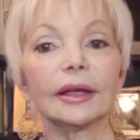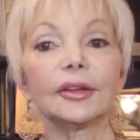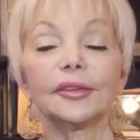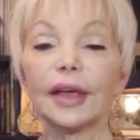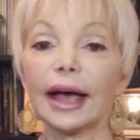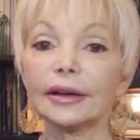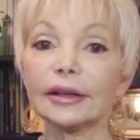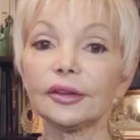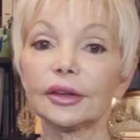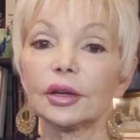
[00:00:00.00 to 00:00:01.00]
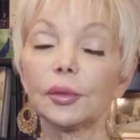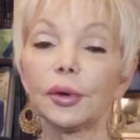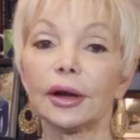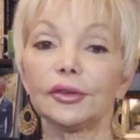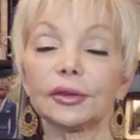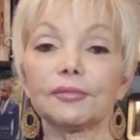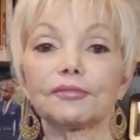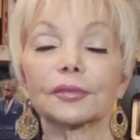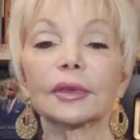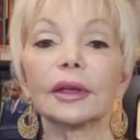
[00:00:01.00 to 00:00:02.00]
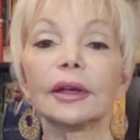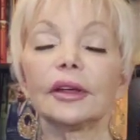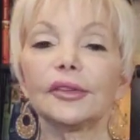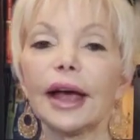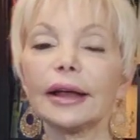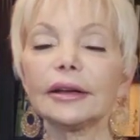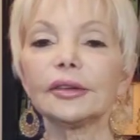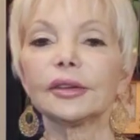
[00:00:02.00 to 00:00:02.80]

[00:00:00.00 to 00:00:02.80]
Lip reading: Sadness and depression. Sadness